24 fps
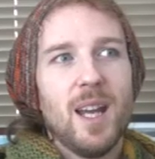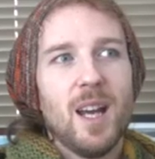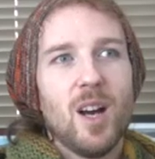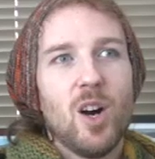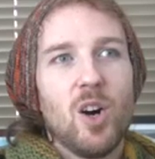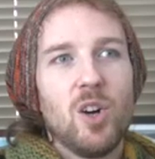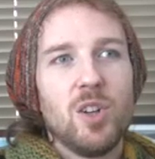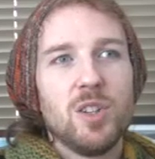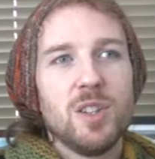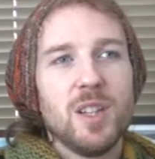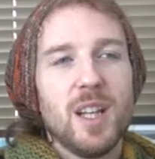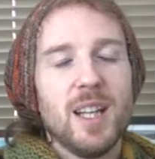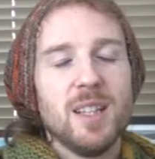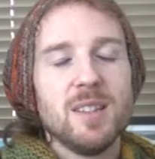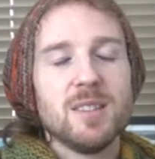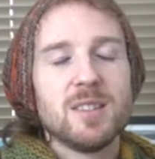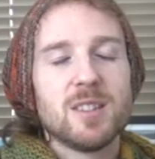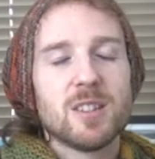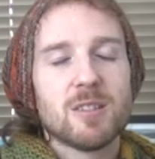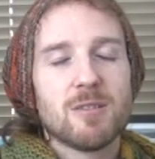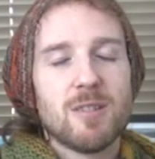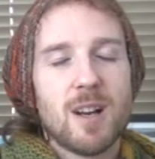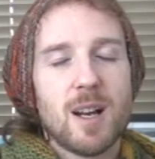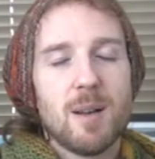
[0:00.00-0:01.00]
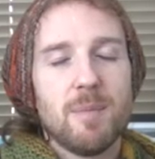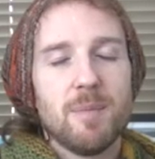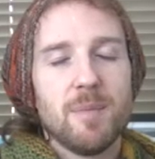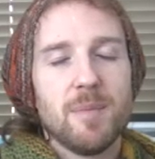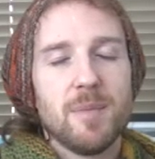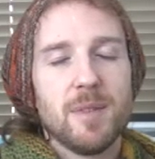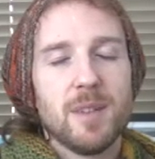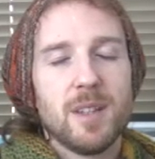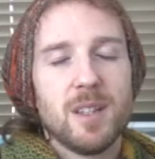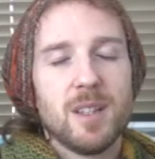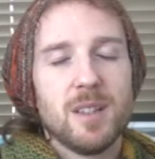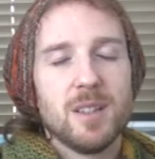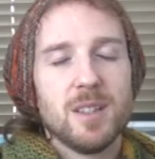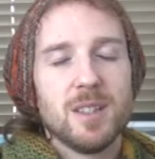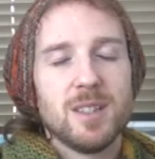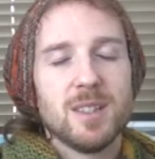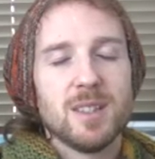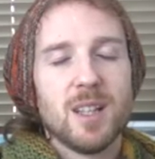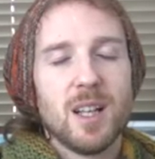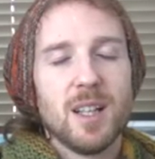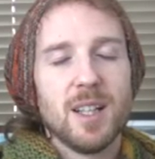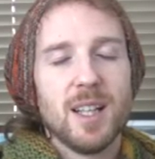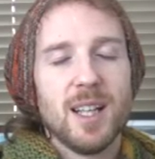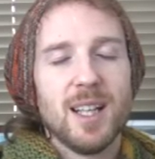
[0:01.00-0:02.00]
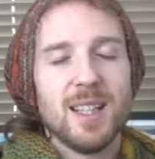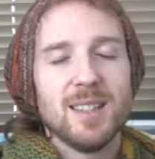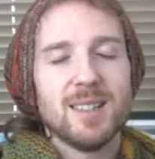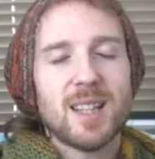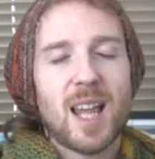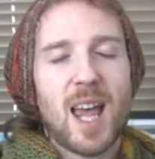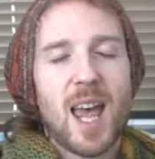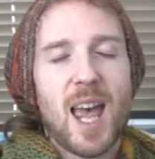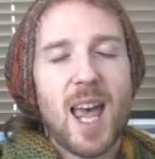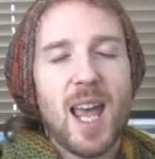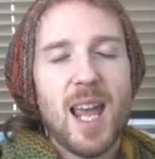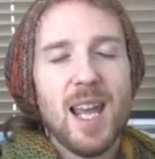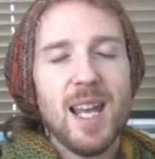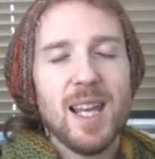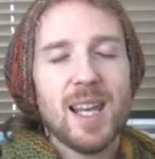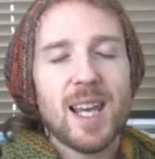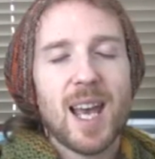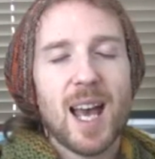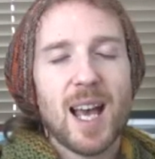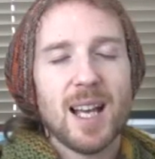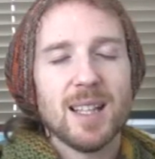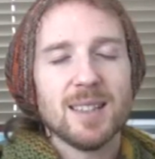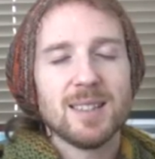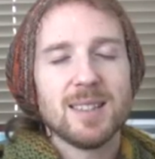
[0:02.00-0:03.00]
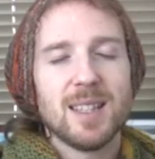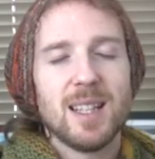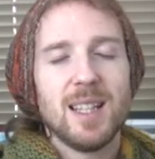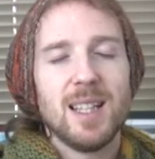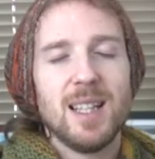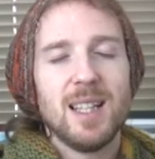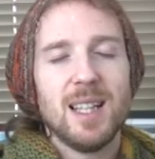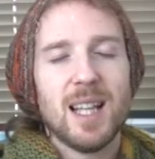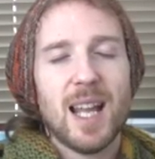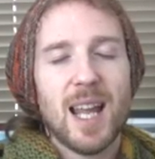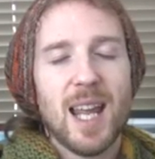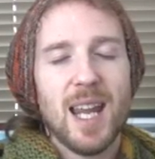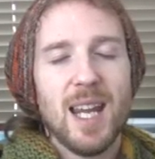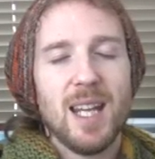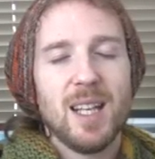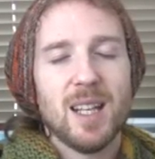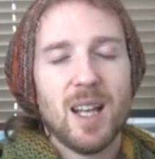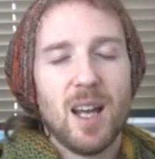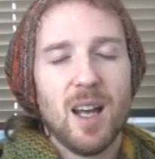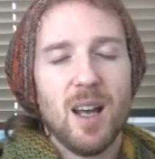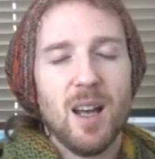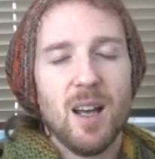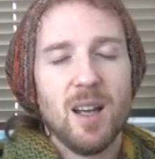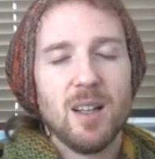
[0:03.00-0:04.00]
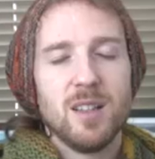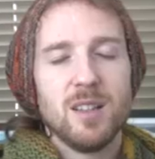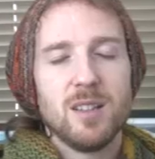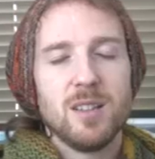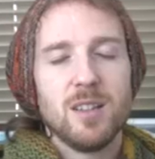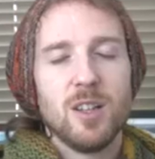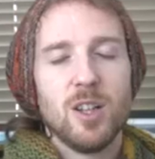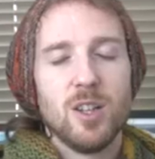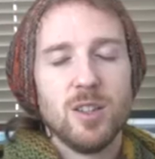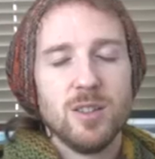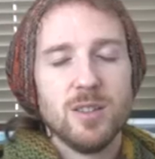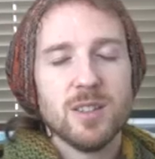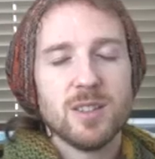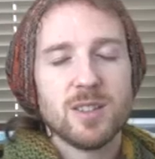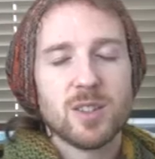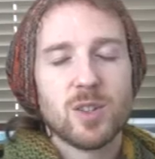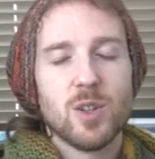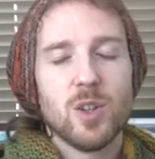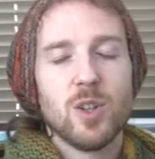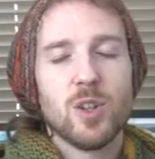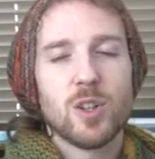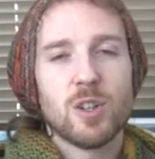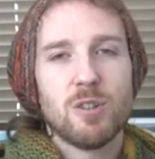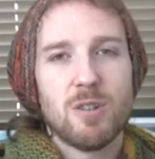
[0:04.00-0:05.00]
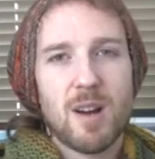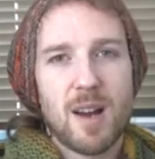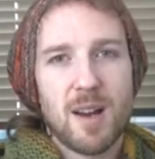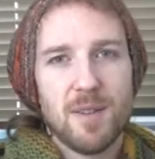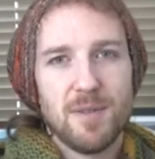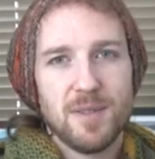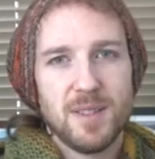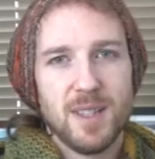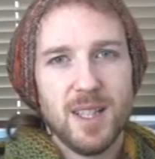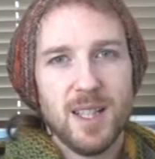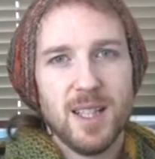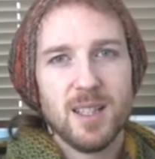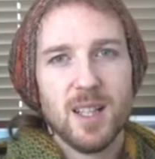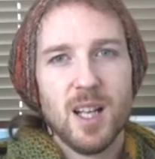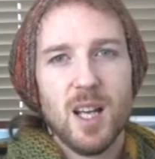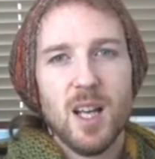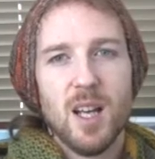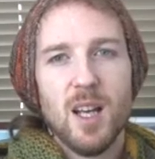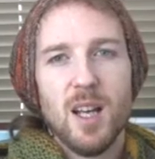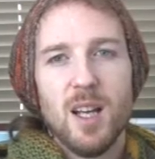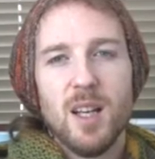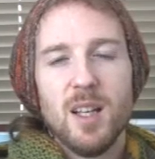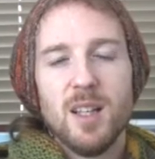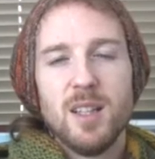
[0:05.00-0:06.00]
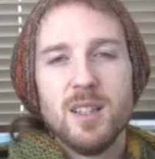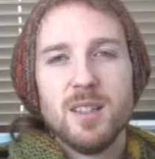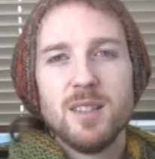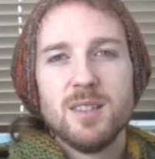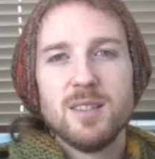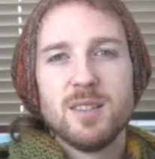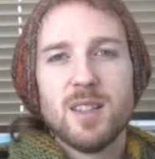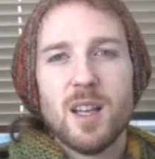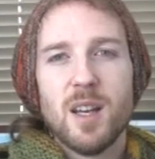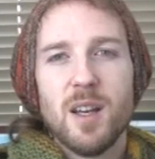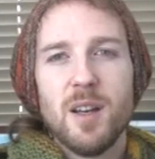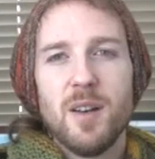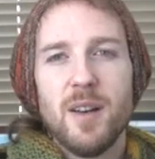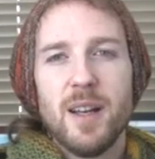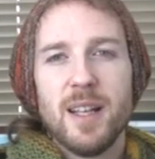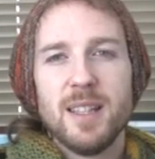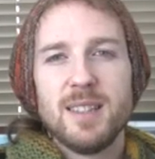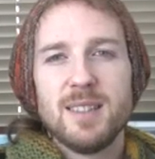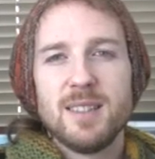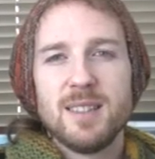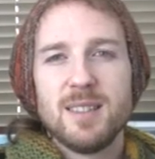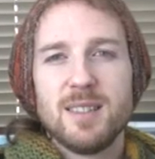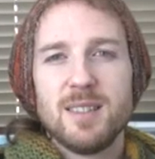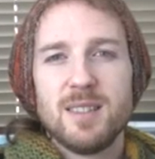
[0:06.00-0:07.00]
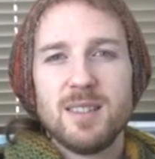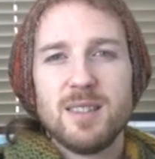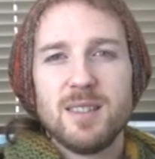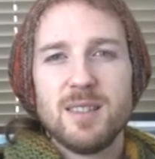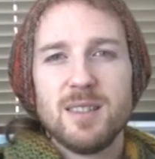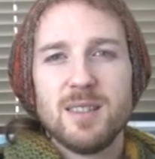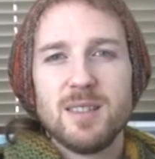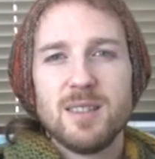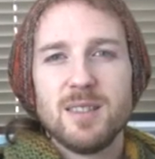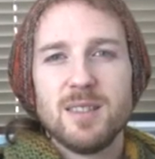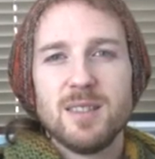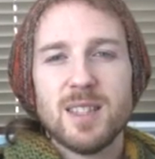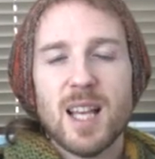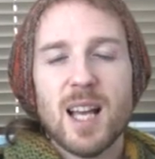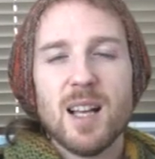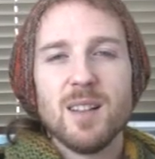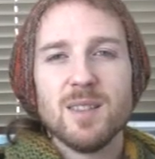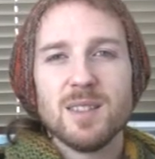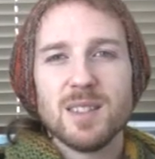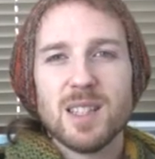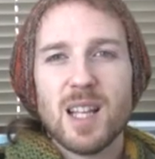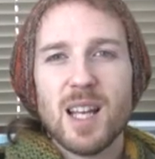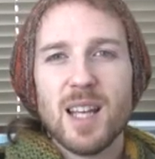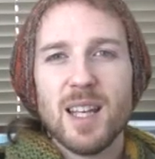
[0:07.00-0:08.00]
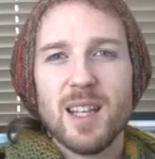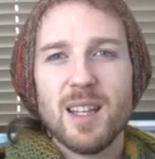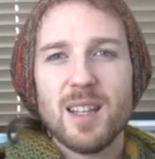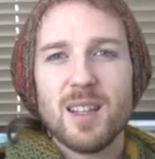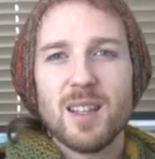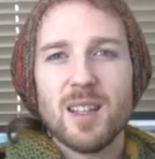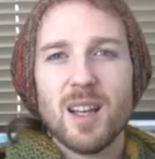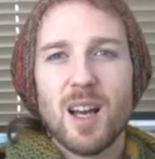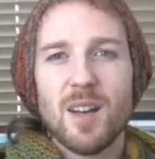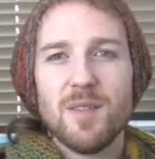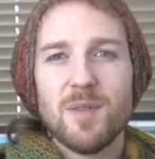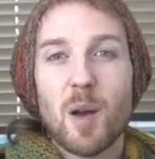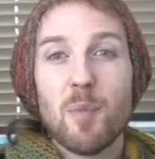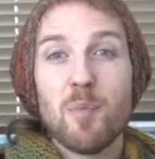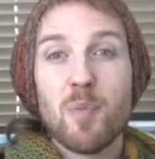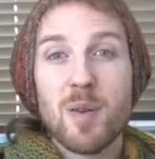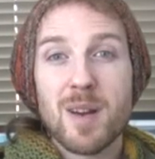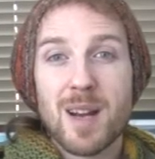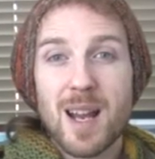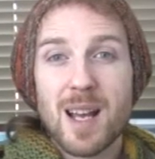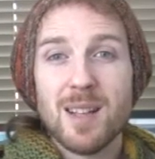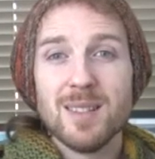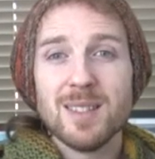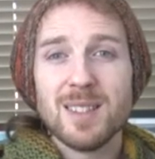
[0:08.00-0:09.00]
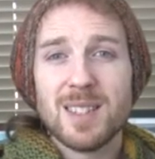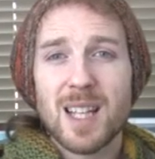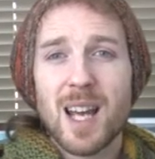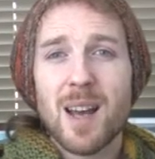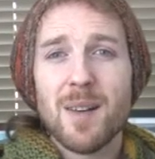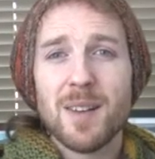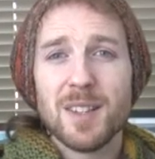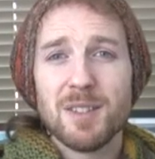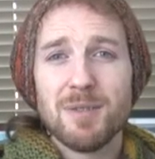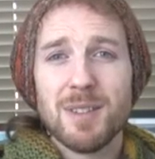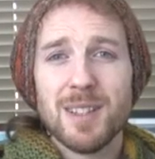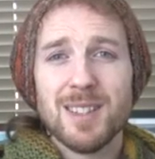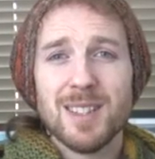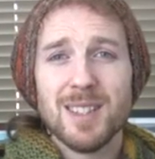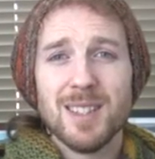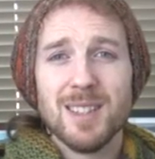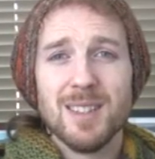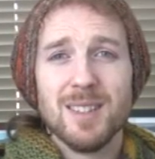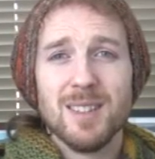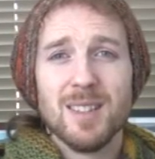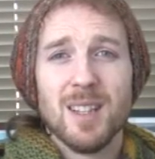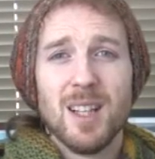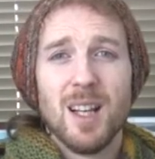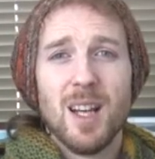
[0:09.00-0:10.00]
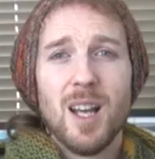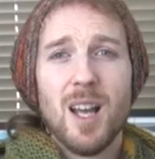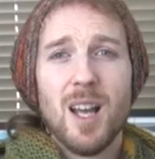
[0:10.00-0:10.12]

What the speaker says: Instagram, the designer is acasalena_crafted. So it sounds like, I've pronounced it how it's written,